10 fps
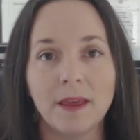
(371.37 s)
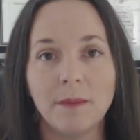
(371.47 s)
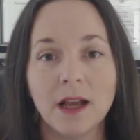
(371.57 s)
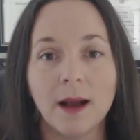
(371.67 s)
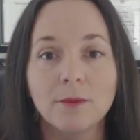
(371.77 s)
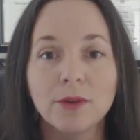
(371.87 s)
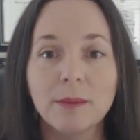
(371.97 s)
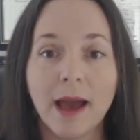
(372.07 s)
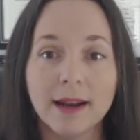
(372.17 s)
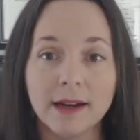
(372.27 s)
they become
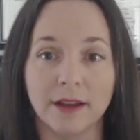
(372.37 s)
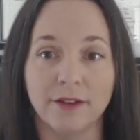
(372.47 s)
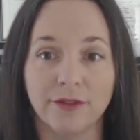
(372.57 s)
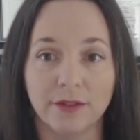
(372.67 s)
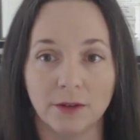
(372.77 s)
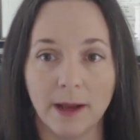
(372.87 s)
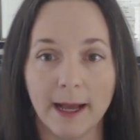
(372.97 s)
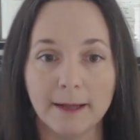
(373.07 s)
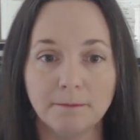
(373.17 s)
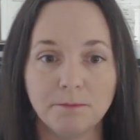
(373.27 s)
repetitive,
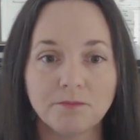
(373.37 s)
okay?